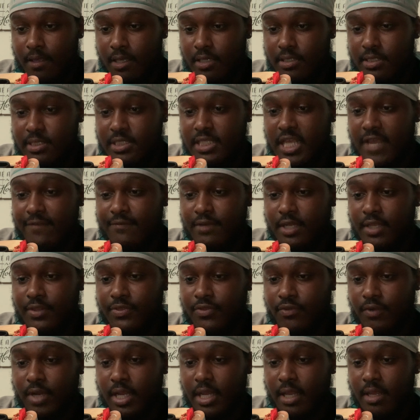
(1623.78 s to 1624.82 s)

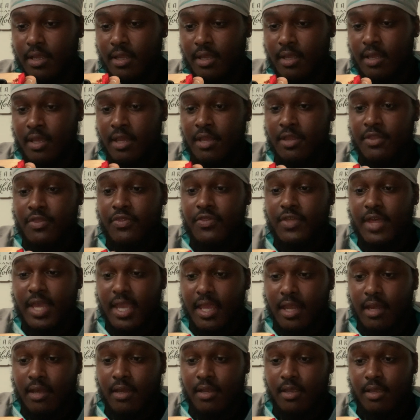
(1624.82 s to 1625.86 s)
73.
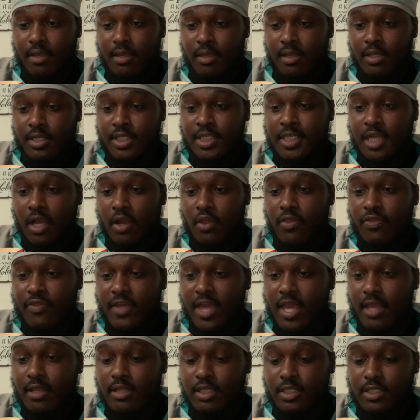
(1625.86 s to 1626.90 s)
Then shall
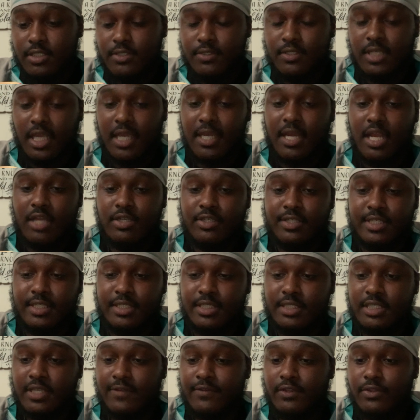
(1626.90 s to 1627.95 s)
they, this is second Ezra
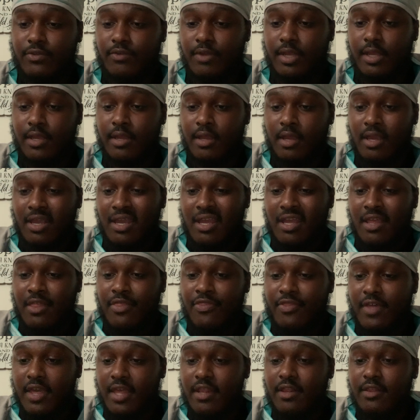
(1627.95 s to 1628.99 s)
1673.
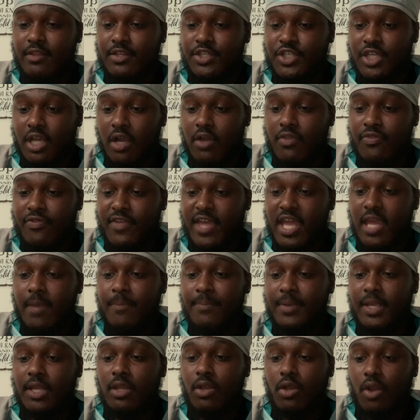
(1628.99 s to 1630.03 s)
Then shall they
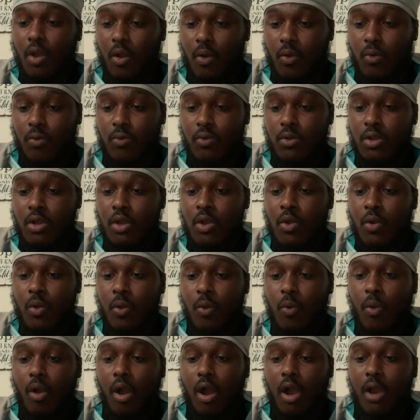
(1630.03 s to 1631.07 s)
be known
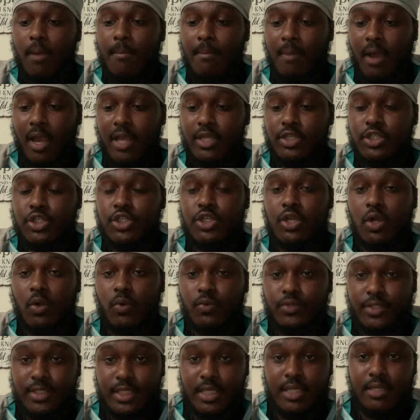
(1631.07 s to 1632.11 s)
who are my
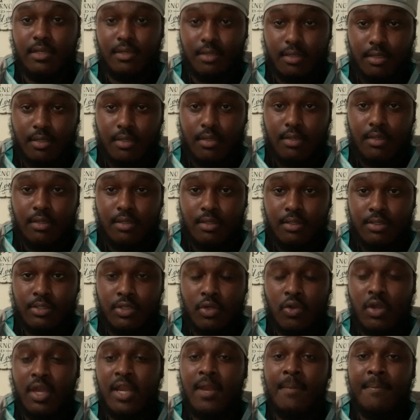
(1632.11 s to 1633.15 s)
chosen.
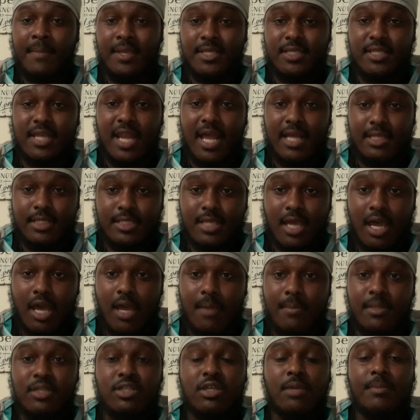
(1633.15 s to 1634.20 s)
So in the midst of that
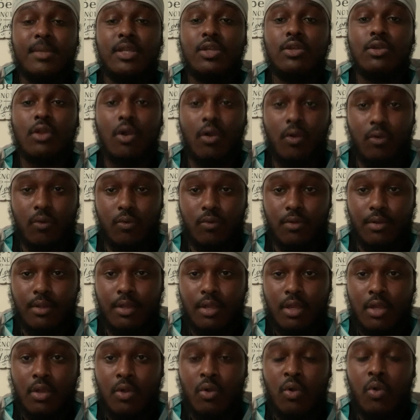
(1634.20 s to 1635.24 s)
time, it's gonna be known
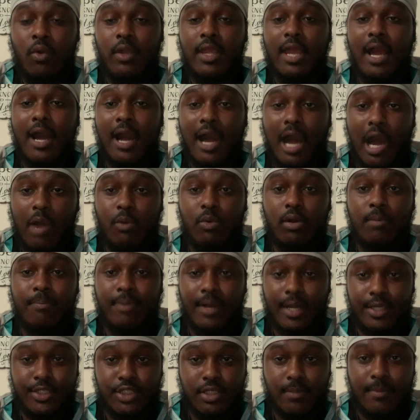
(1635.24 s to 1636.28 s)
who Yahweh
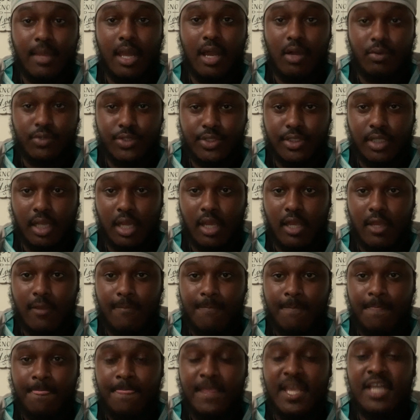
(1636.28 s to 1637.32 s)
by Yahweh Shai
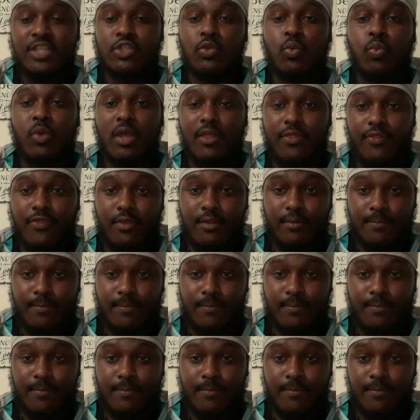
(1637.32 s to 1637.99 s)
is with,